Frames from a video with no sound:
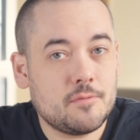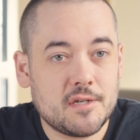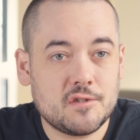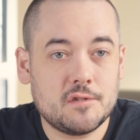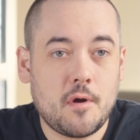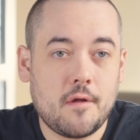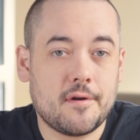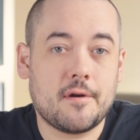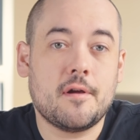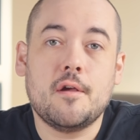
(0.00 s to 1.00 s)
much
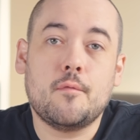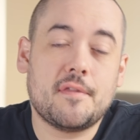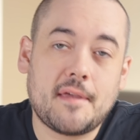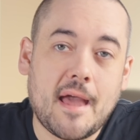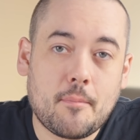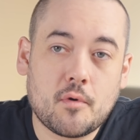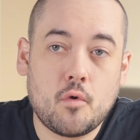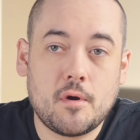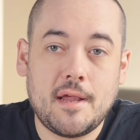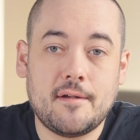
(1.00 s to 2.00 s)
smaller with
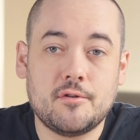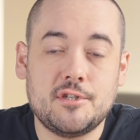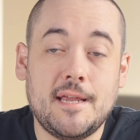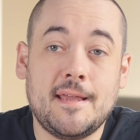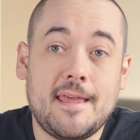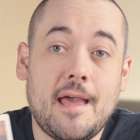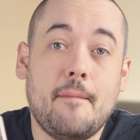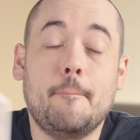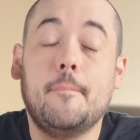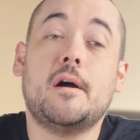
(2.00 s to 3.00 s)
Capricorn energy and get
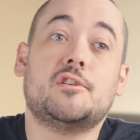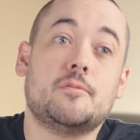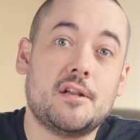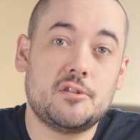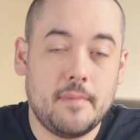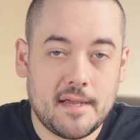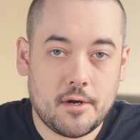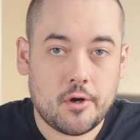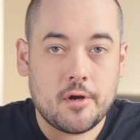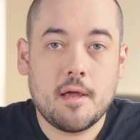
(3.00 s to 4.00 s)
much, much
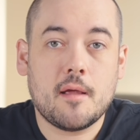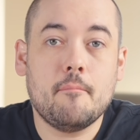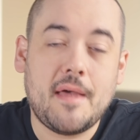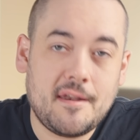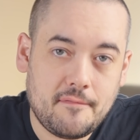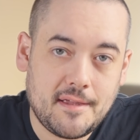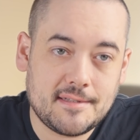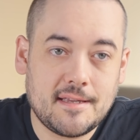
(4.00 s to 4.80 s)
bigger benefits.